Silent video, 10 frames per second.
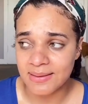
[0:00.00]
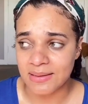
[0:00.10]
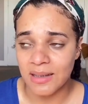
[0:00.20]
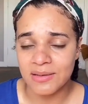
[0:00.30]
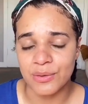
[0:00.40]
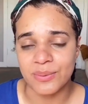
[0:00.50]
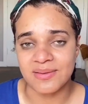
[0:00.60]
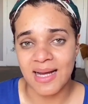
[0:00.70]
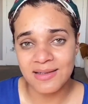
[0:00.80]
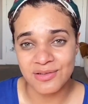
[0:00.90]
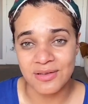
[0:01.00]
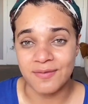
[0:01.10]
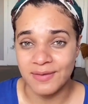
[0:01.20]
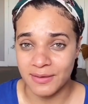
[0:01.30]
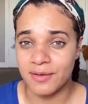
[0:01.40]
the doctor was actually
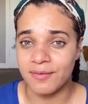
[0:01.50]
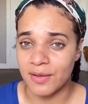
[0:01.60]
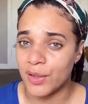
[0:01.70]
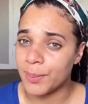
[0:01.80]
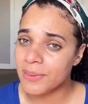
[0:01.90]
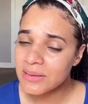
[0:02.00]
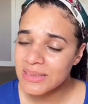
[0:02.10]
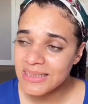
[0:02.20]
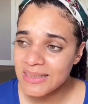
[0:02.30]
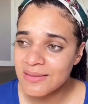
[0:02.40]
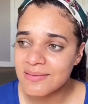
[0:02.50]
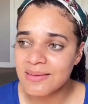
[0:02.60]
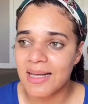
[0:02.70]
very, very pleased